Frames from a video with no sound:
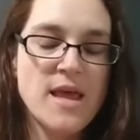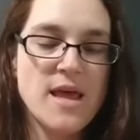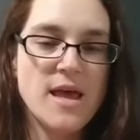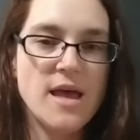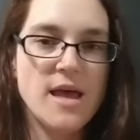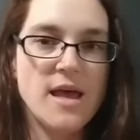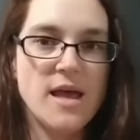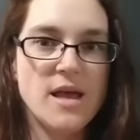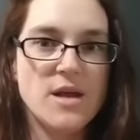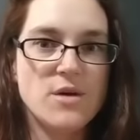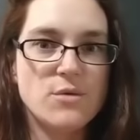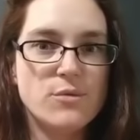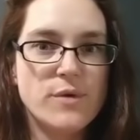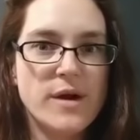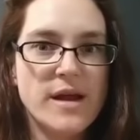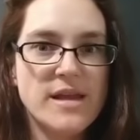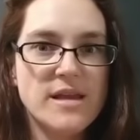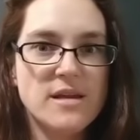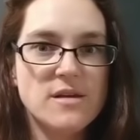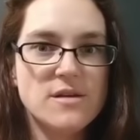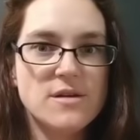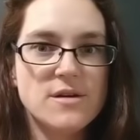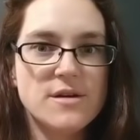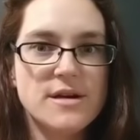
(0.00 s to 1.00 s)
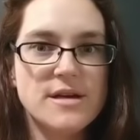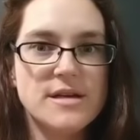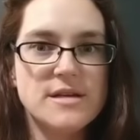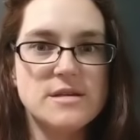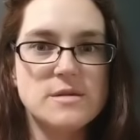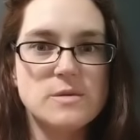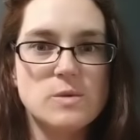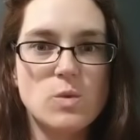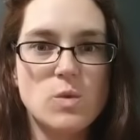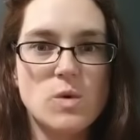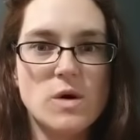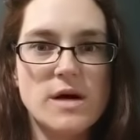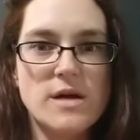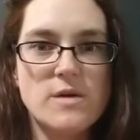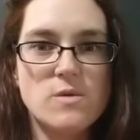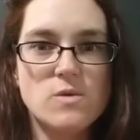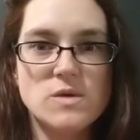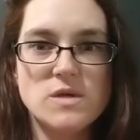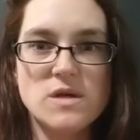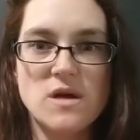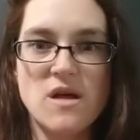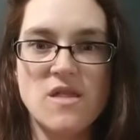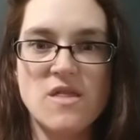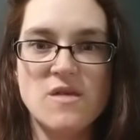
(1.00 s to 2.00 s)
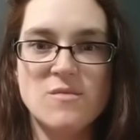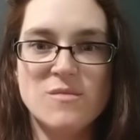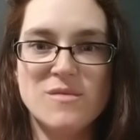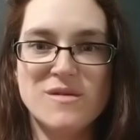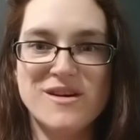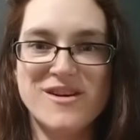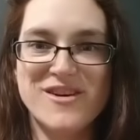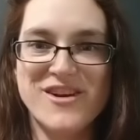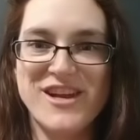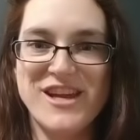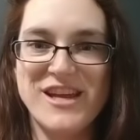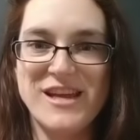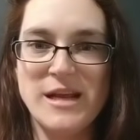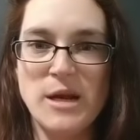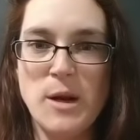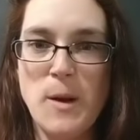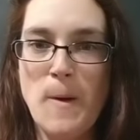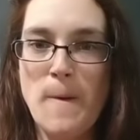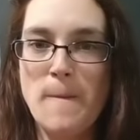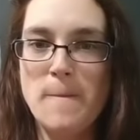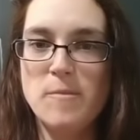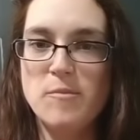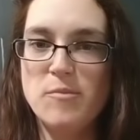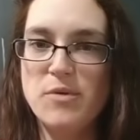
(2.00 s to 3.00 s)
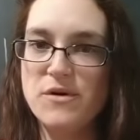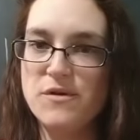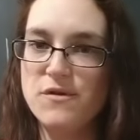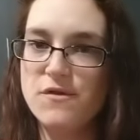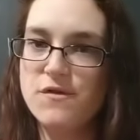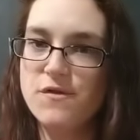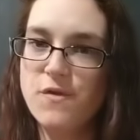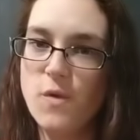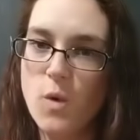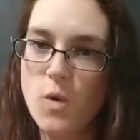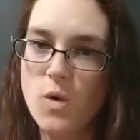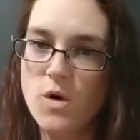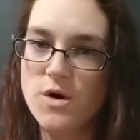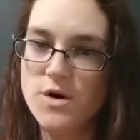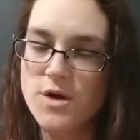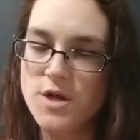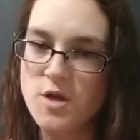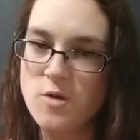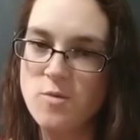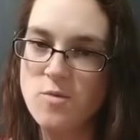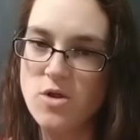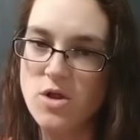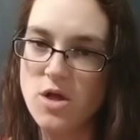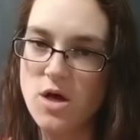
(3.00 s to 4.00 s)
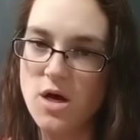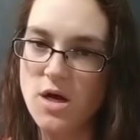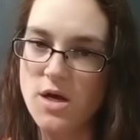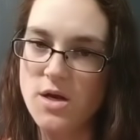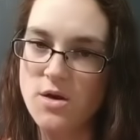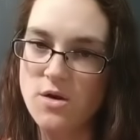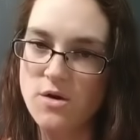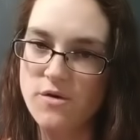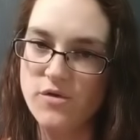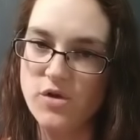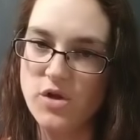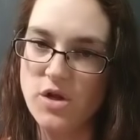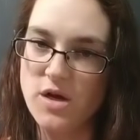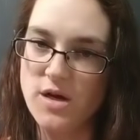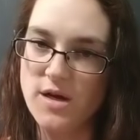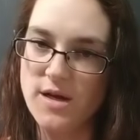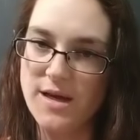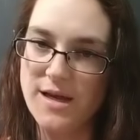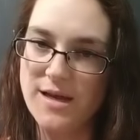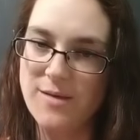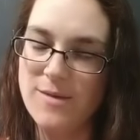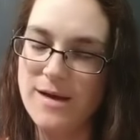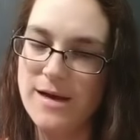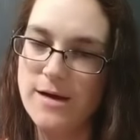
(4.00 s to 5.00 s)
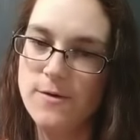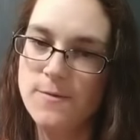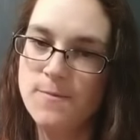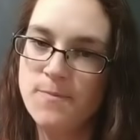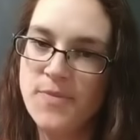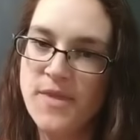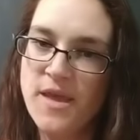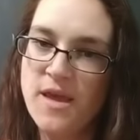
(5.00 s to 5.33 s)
And Regular is what was on the market before Humalog and Novolog came out.